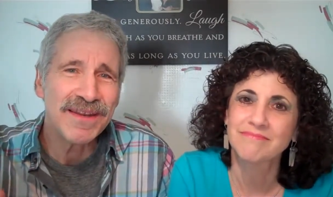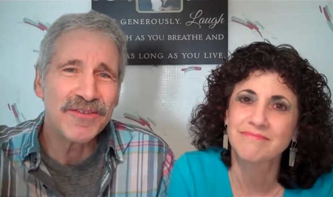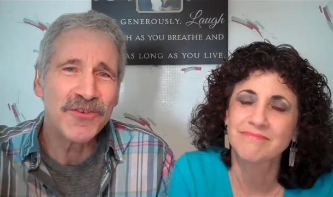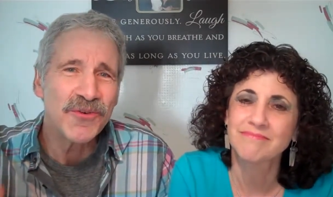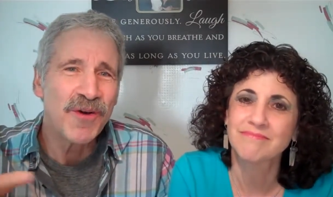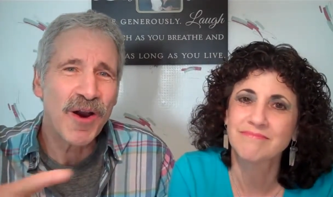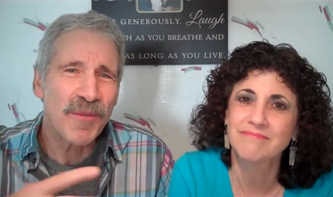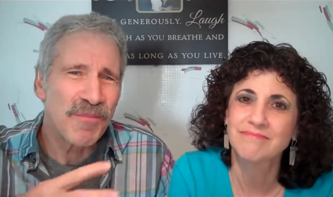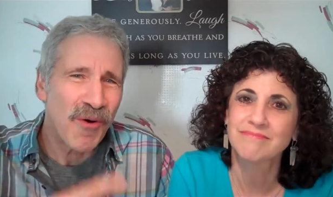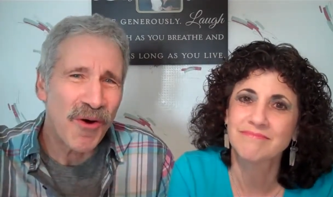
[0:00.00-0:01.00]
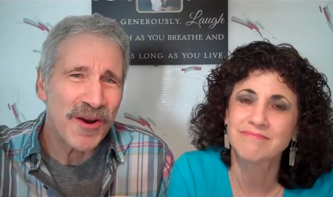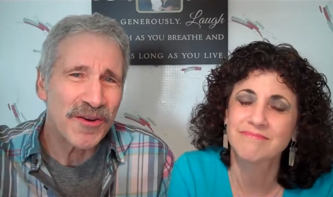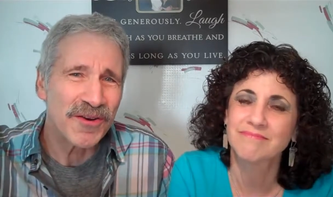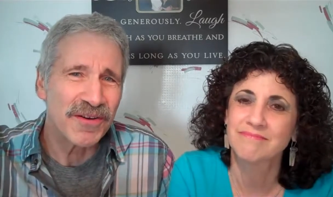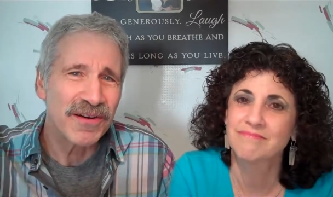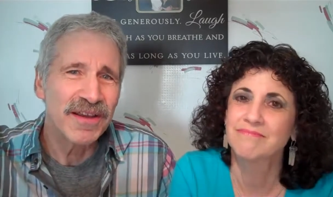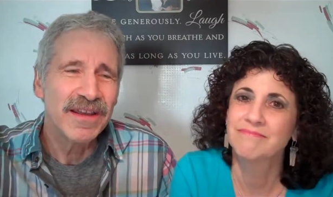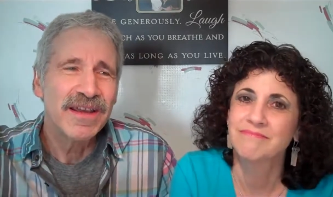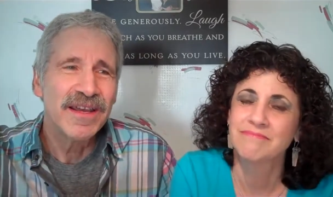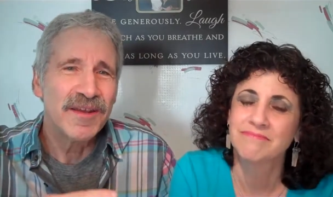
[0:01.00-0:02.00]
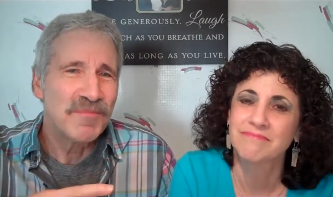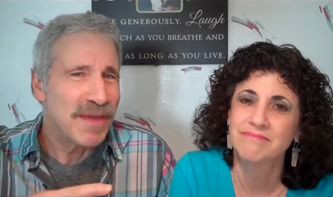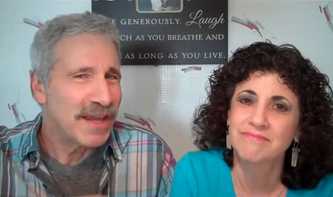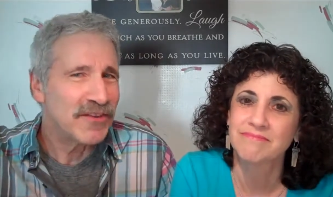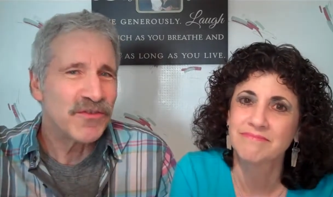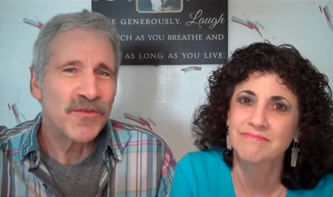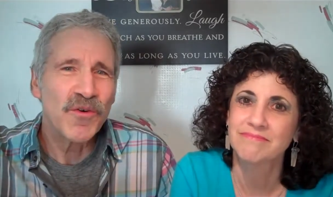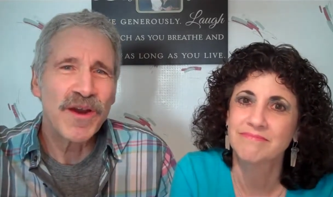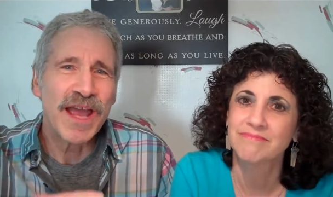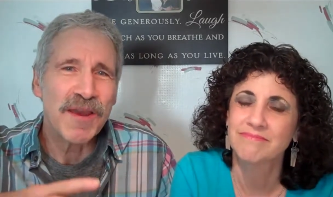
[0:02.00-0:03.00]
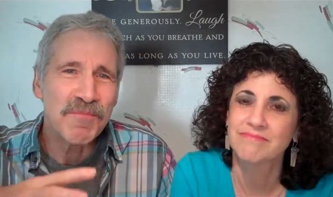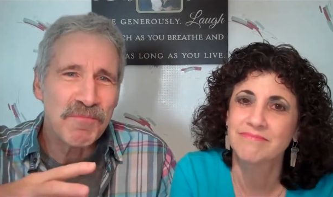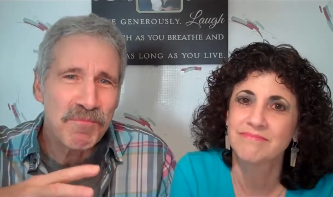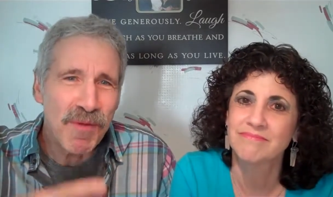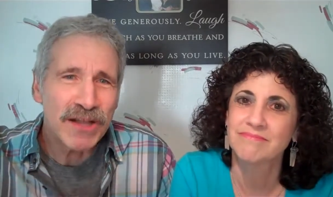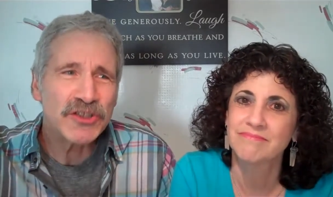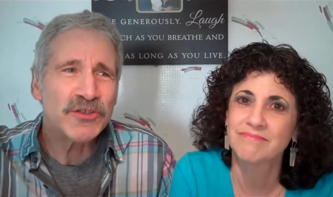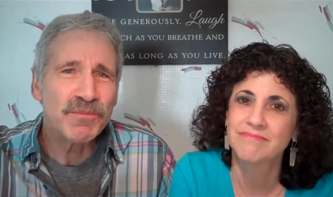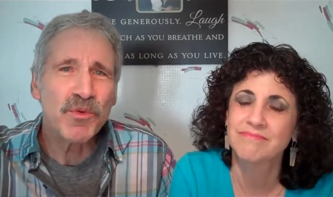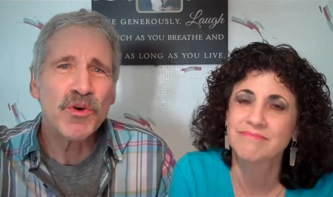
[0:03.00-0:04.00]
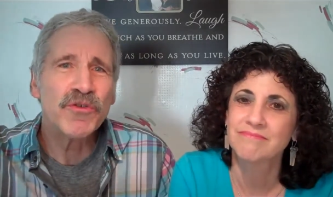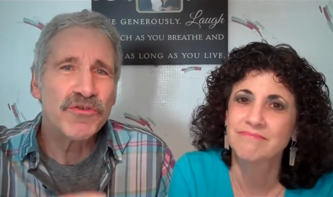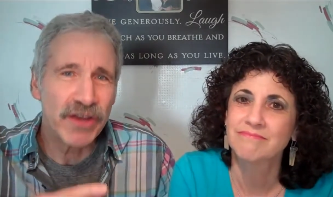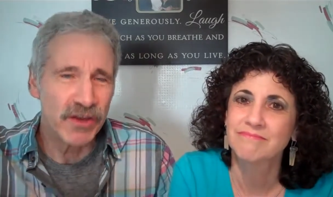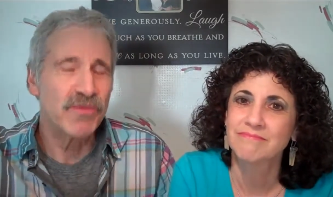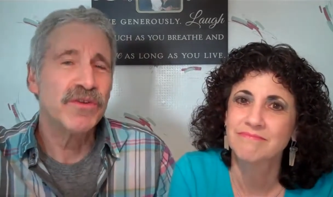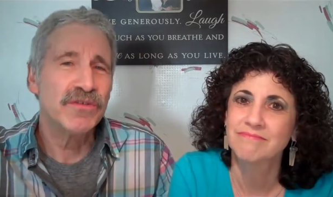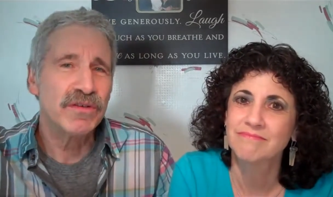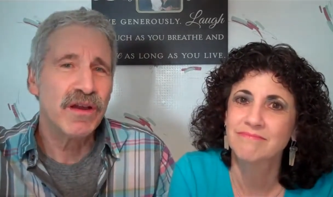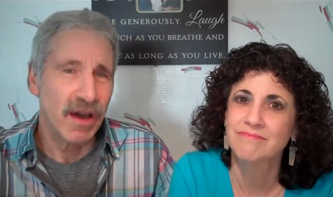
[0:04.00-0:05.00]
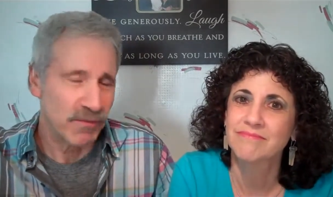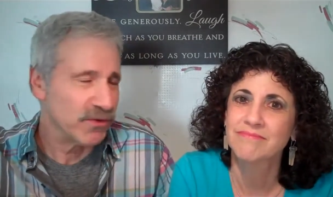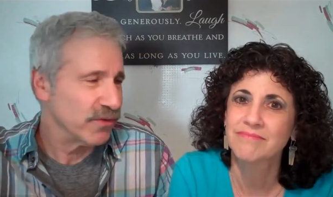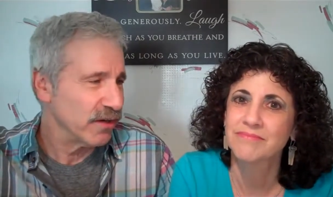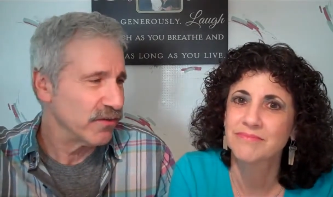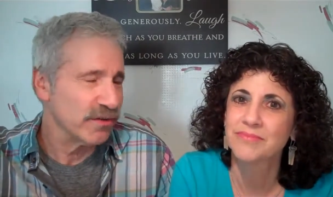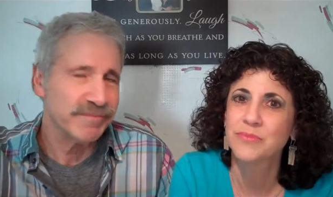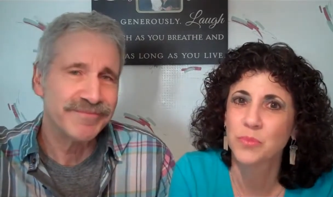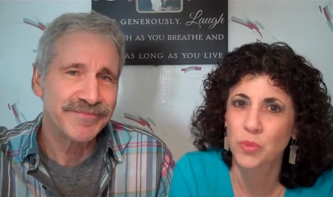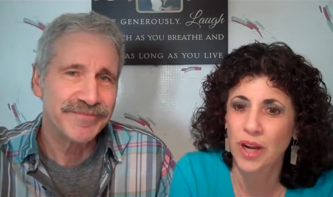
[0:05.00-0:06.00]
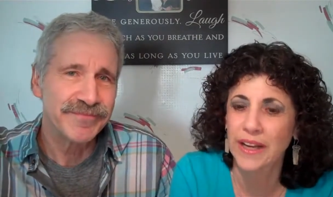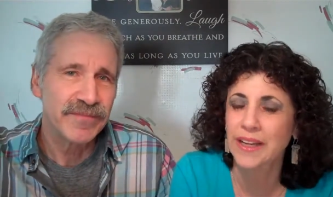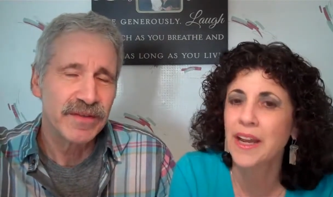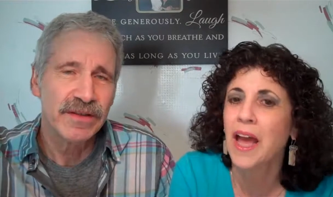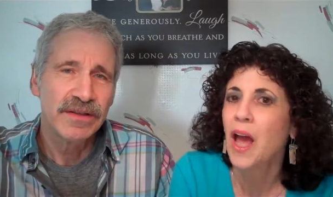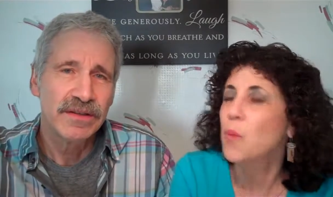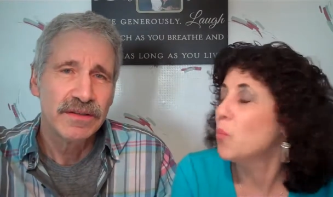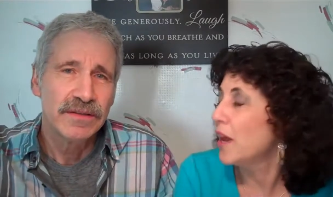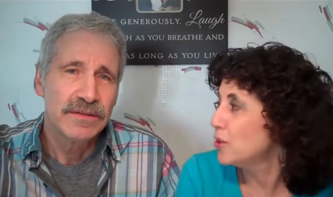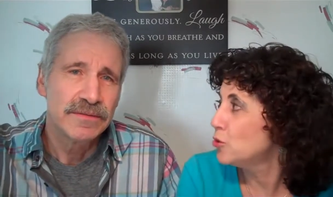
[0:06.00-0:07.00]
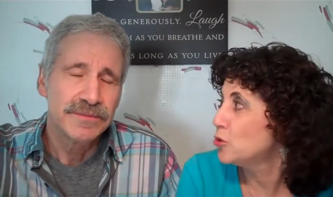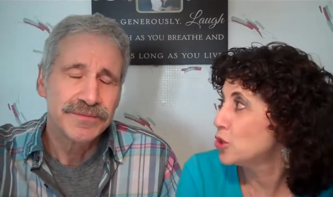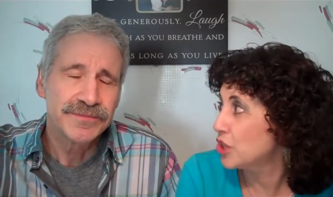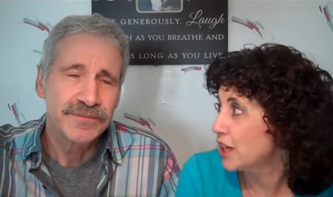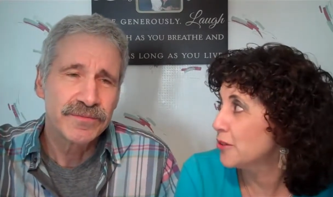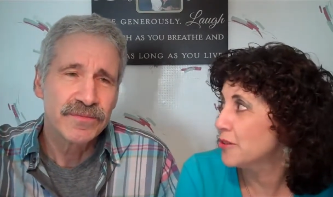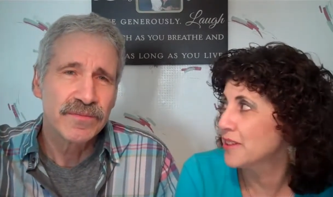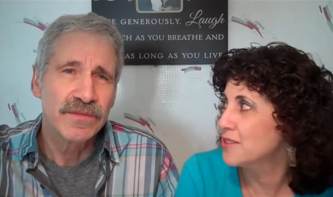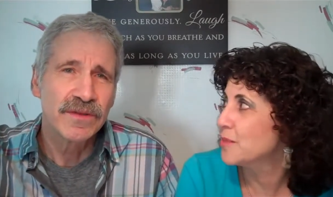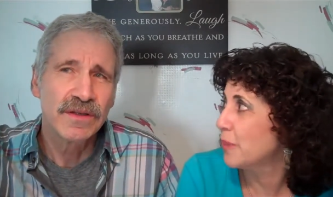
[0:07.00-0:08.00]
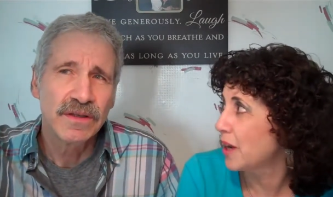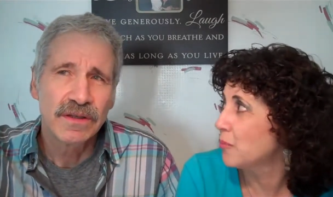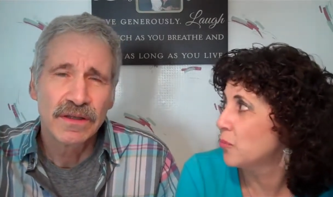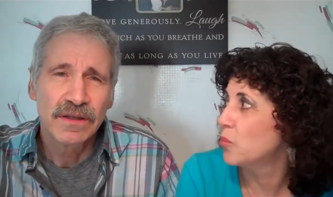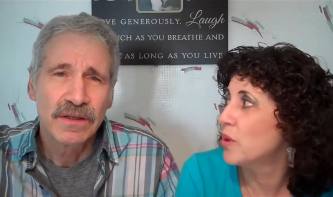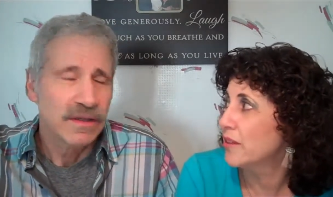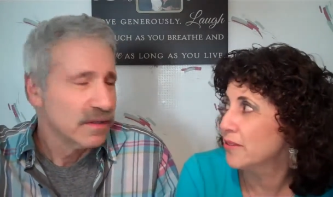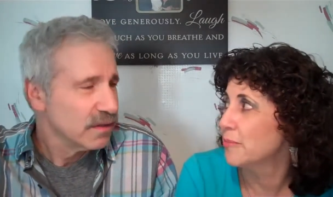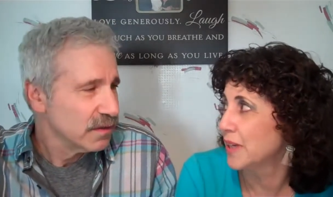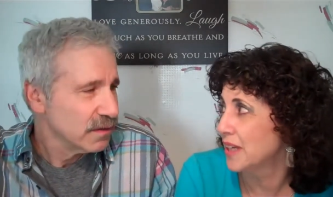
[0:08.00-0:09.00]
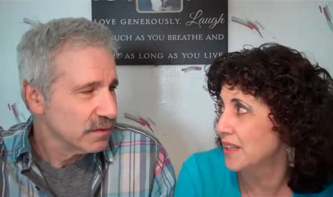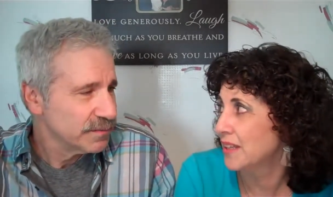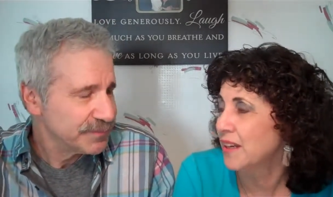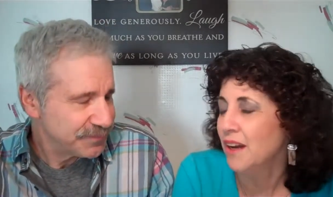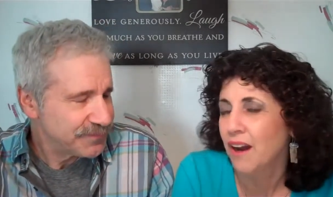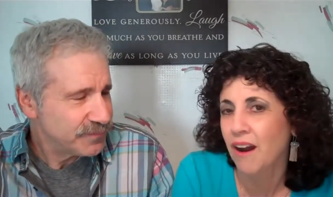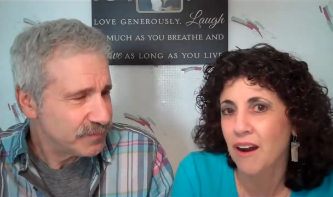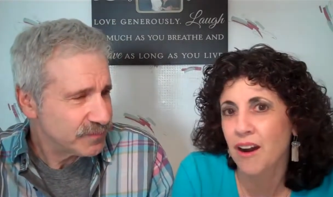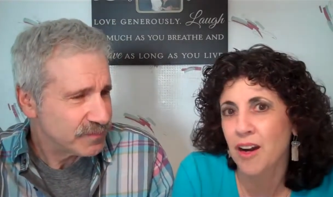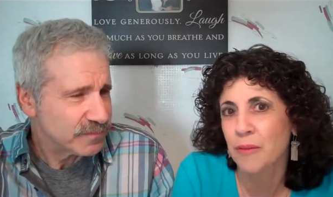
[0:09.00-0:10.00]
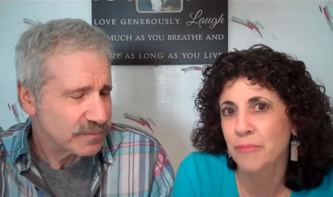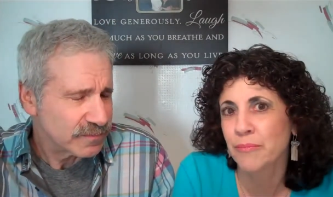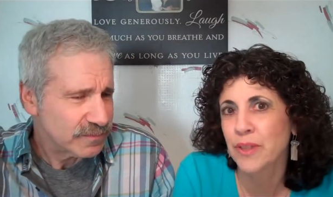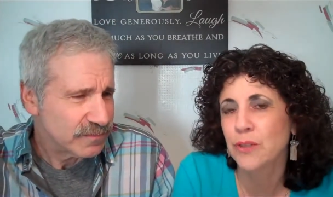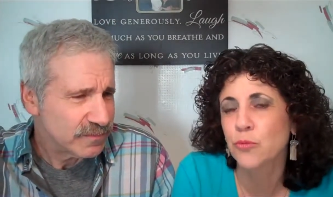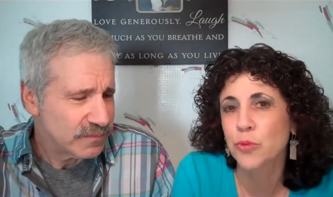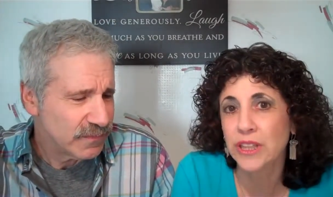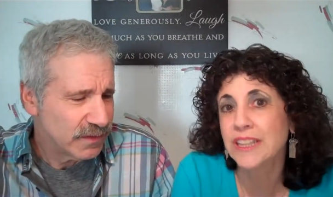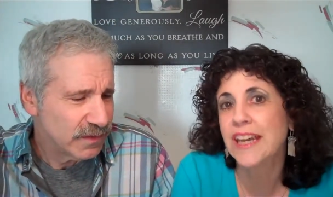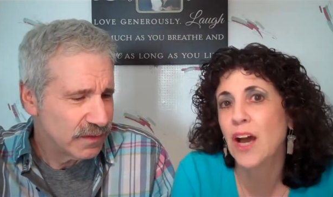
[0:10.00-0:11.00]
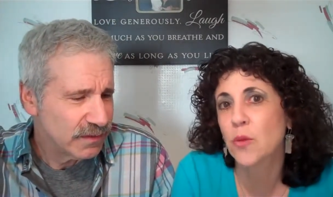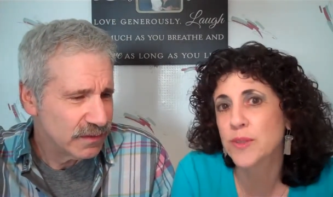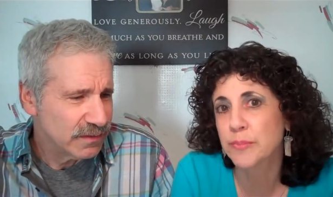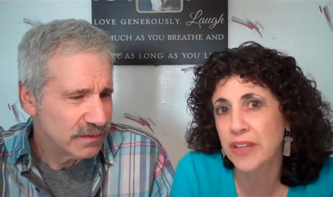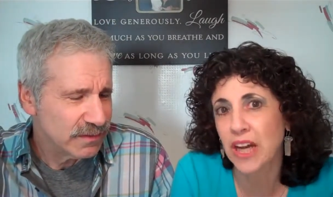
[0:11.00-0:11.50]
Speaker 1: it to our partner, it makes for a much more genuine conversation.
Speaker 2: Right. And when you share this, Bob, with me, mm-hmm. um, it really helps me